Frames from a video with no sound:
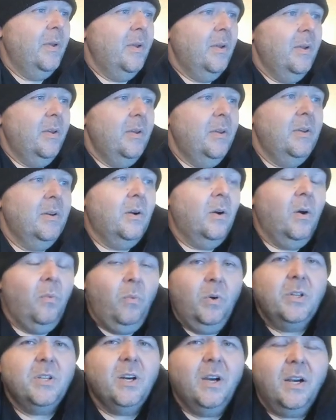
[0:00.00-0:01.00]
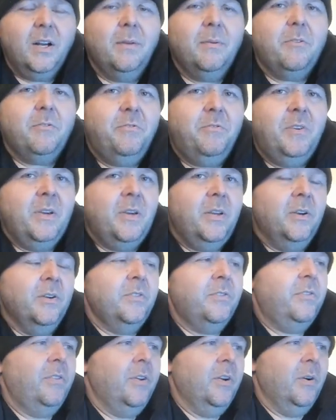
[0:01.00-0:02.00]
you know, and we're talking about
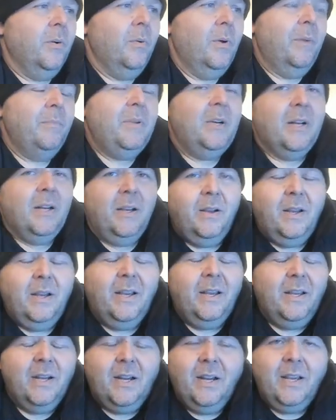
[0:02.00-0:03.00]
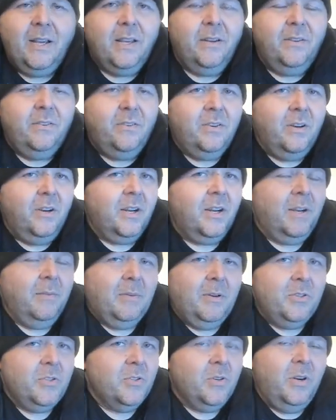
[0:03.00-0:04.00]
figures here. I mean, I, I can talk
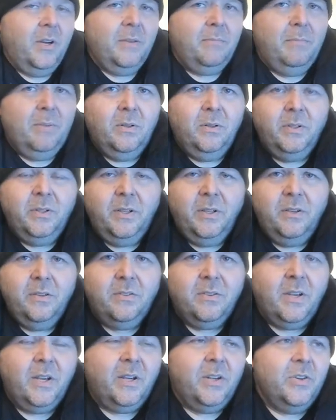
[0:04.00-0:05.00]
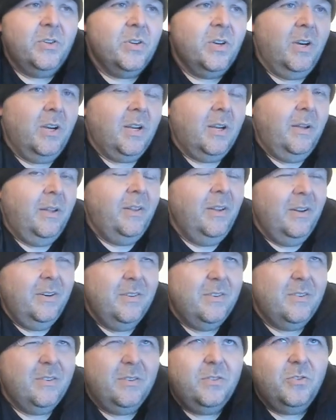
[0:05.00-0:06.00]
about drawing buildings. I can talk, and
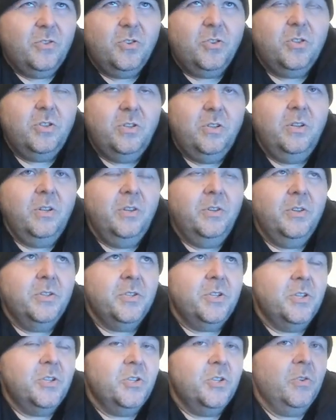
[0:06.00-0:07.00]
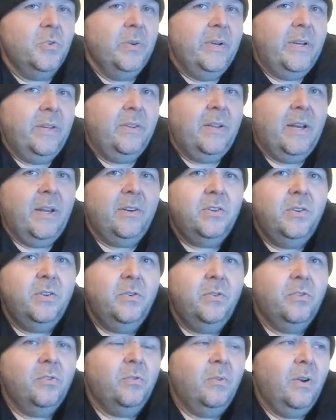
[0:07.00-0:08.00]
there's there's a degree of that
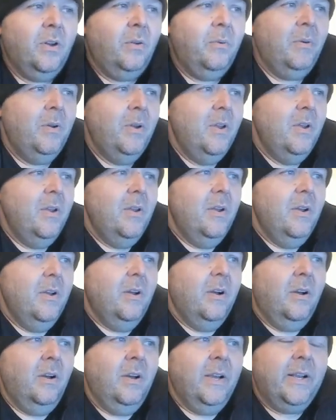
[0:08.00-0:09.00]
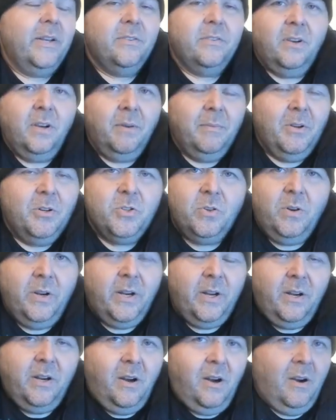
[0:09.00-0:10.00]
too as well. Uh, I can talk about
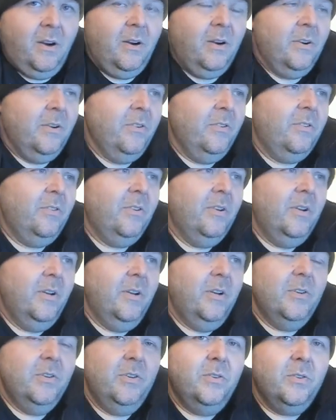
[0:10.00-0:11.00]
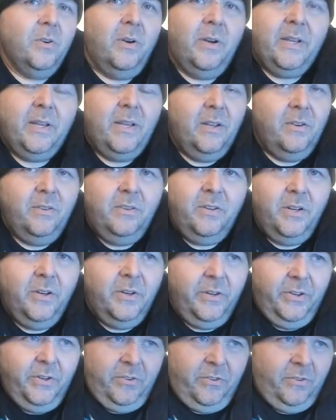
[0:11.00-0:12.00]
drawing cars, drawing
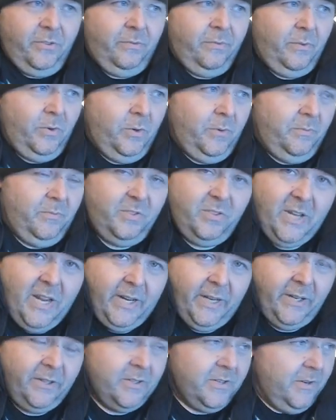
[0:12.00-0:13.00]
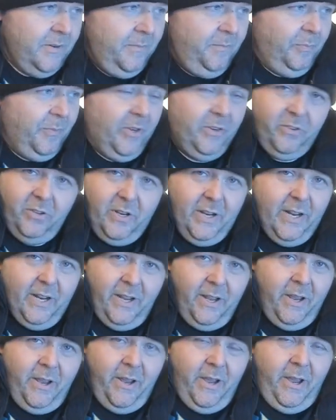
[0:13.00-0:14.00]
interiors or room settings, because you got
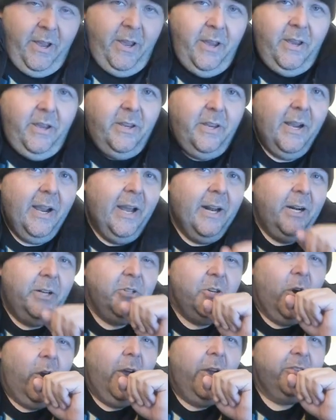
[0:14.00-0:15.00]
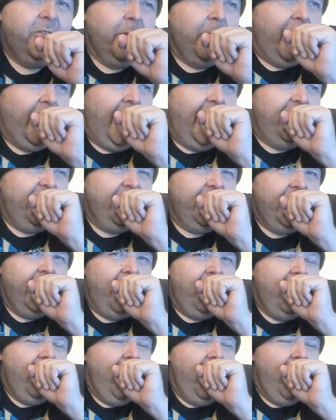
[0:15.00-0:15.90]
you got to draw some of that stuff